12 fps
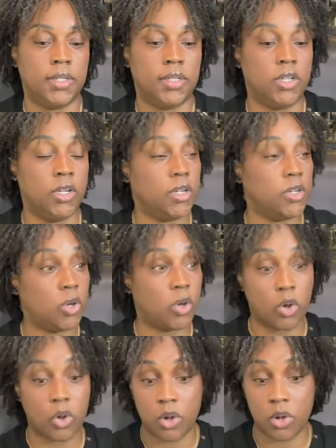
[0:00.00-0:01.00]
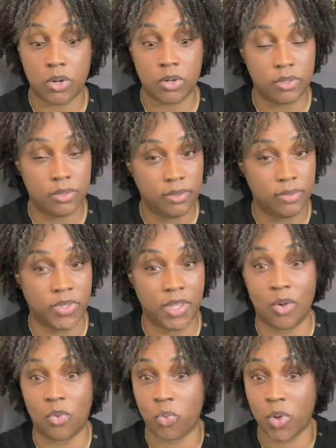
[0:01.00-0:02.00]
Good Girl, the
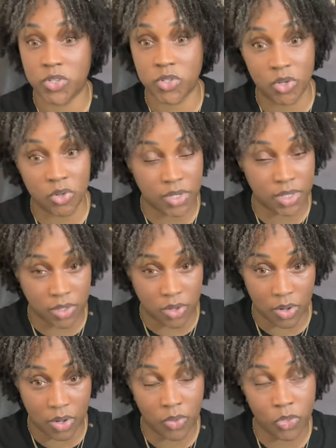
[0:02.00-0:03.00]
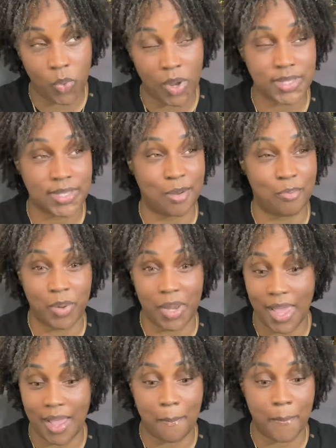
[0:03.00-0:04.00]
original Good Girl, the one that's in a
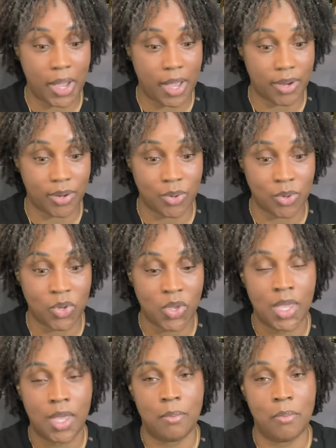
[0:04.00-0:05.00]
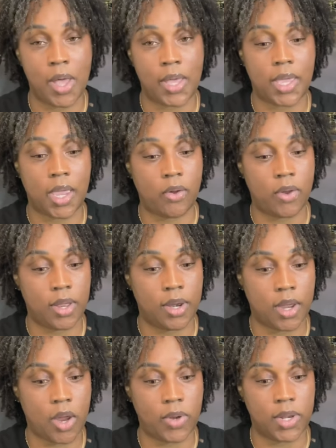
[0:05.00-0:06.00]
black bottle by
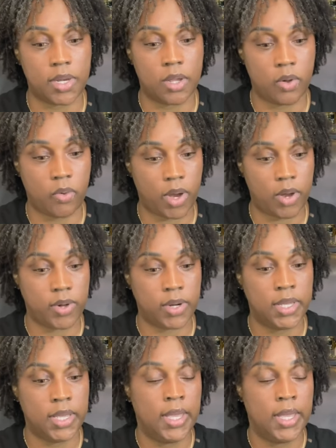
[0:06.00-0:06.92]
Carolina Herrera.